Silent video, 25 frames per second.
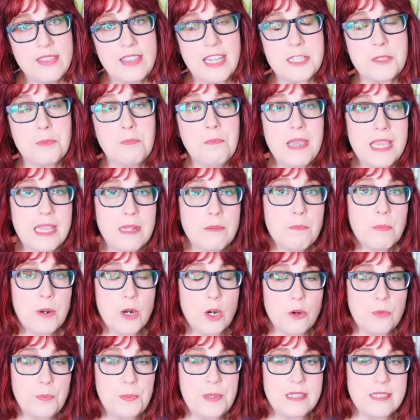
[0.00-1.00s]
that's main
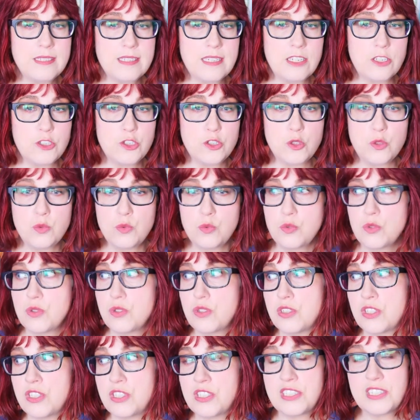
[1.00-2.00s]
purpose is to
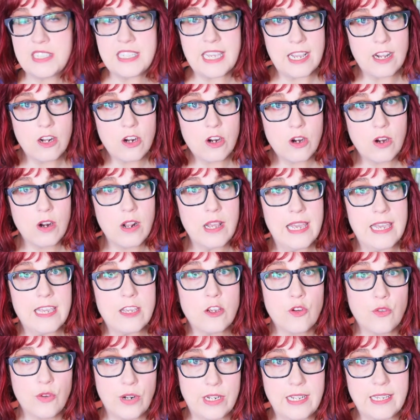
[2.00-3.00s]
scare a
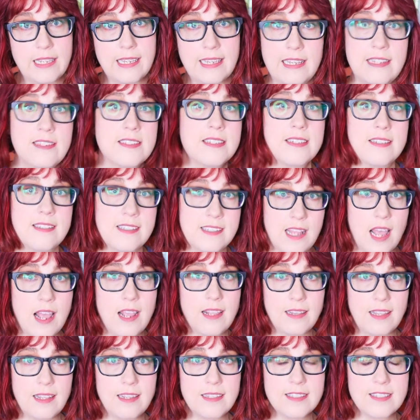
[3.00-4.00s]
critic into
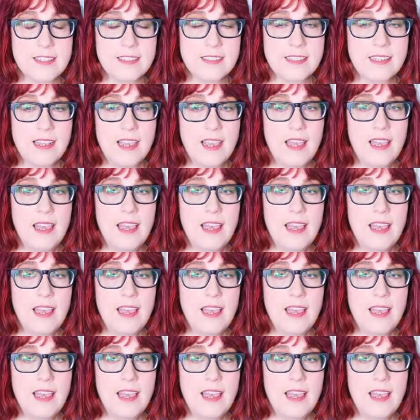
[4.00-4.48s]
silence.